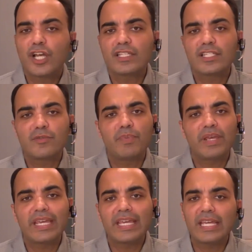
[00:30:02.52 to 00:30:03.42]
just
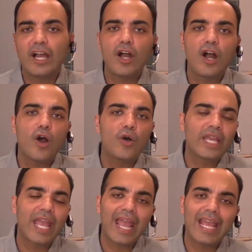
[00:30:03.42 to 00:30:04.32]
be,
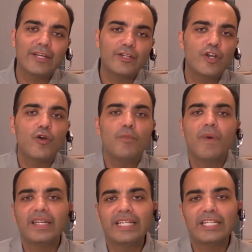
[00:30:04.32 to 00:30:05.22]
okay, no
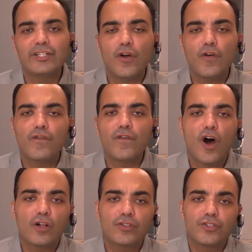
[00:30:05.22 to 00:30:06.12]
money, no
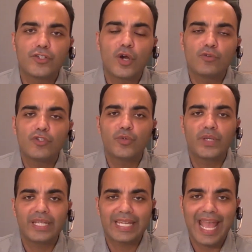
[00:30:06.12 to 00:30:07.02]
fault, don't do
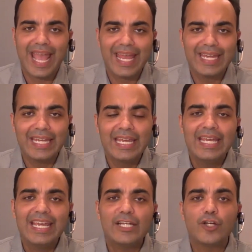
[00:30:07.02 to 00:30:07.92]
it again
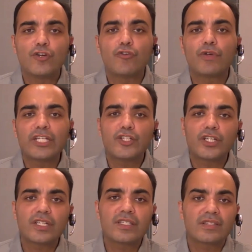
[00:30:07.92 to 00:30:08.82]
in
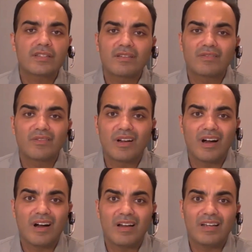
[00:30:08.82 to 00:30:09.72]
egregious
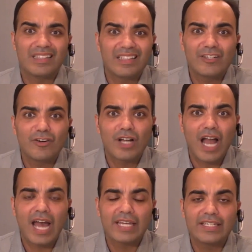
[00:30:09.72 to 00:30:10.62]
illegal
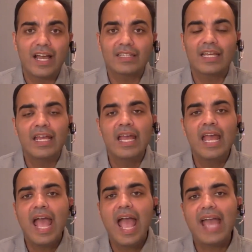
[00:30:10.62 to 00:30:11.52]
conduct.
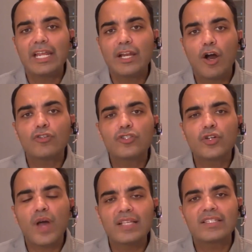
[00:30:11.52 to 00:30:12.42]
And it
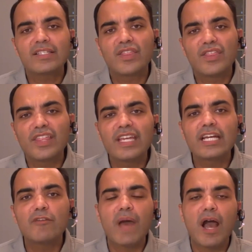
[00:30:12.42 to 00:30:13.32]
also has to
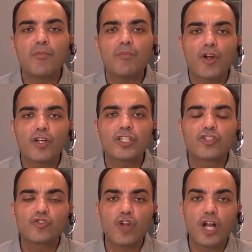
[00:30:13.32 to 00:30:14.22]
think about market
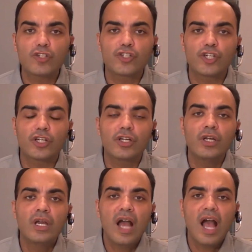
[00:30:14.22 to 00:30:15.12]
structure.
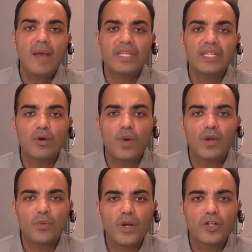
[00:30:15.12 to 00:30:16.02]
I mean,
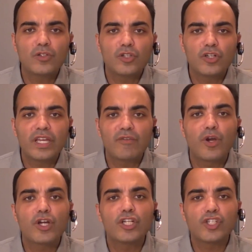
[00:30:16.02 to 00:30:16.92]
if
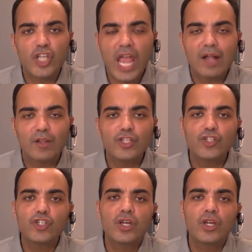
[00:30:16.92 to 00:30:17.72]
we're going to challenge